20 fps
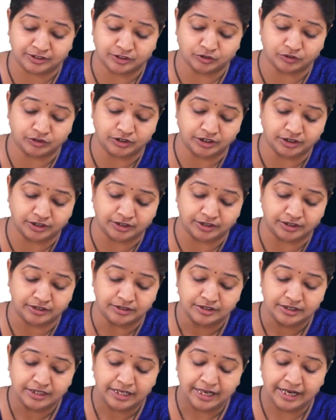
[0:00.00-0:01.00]
So here
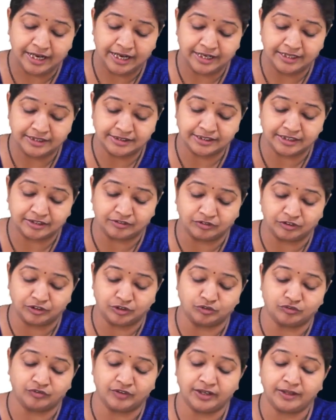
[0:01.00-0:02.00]
a is equal
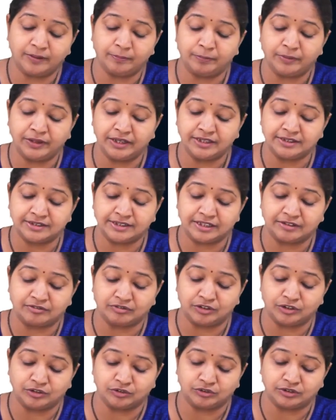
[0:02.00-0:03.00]
to 1, b is
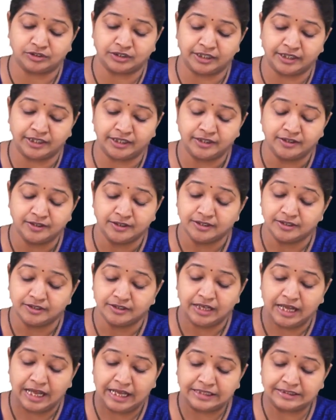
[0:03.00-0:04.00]
equal to 3,
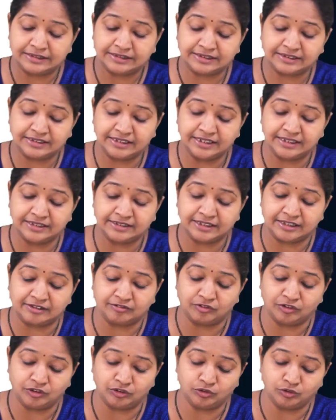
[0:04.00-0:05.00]
and c is
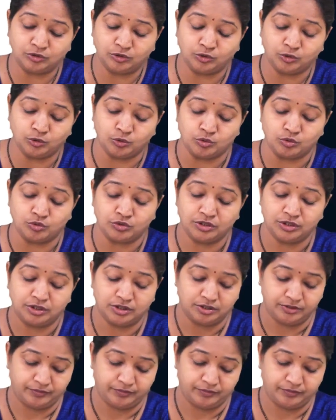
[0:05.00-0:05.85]
equal to 2.